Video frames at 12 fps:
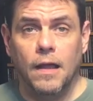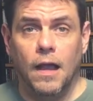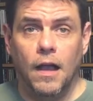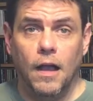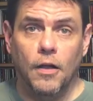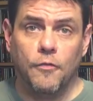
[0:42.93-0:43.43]

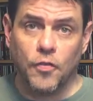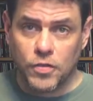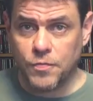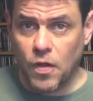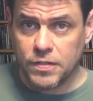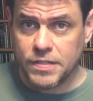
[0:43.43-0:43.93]
Uh,
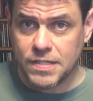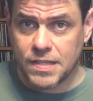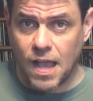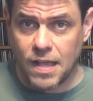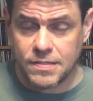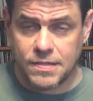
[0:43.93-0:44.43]
first of all,
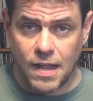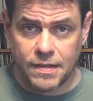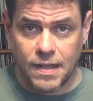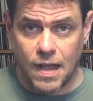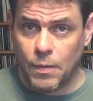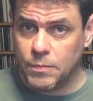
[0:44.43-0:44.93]

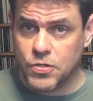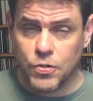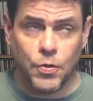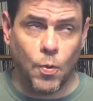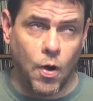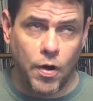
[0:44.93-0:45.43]
discogs.com, I'm
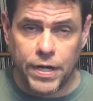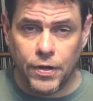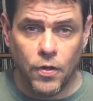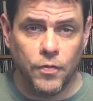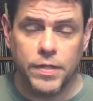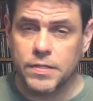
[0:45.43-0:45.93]
sure you already
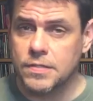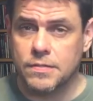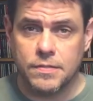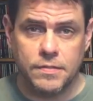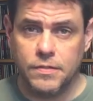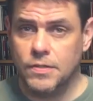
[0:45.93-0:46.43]
know this.